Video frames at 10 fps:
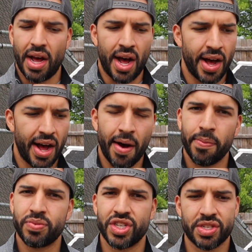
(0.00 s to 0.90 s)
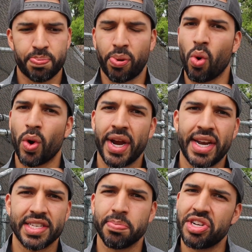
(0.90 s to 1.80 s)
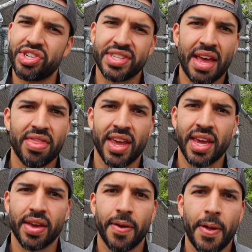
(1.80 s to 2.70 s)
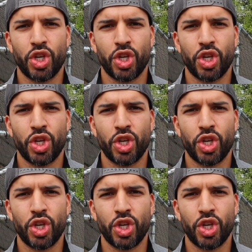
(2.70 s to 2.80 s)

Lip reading: I'll just pour in as much as I think.